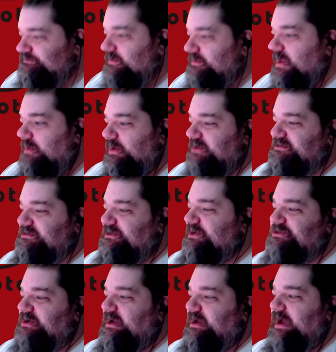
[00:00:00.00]
But it's an
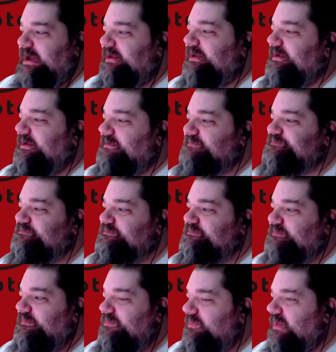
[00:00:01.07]
interesting idea.
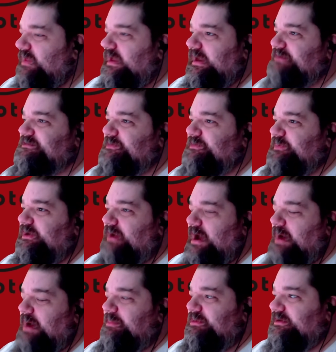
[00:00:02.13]
An SCP
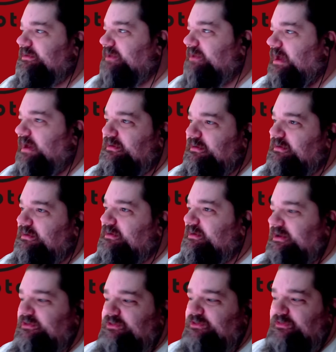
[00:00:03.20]
anomaly that
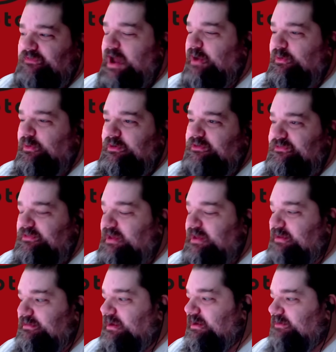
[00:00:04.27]
is a virus
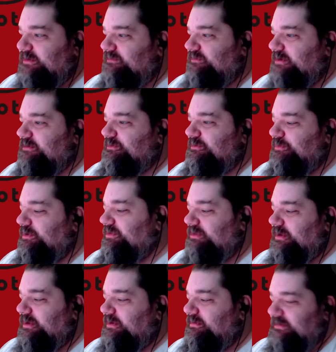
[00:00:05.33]
that they get infected with
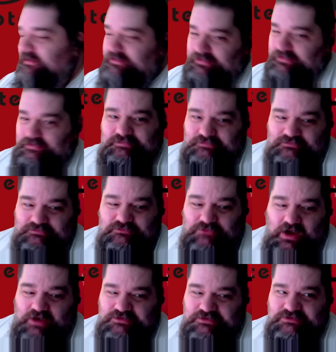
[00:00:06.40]
that
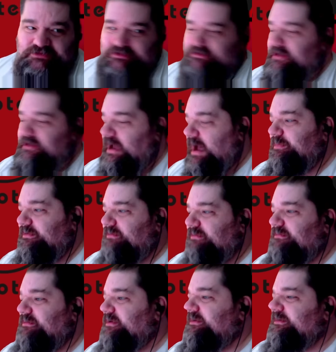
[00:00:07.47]
causes this to happen.
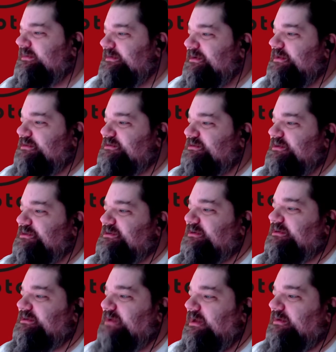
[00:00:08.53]
And it's an
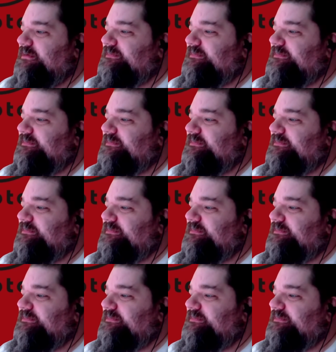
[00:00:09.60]
interesting take.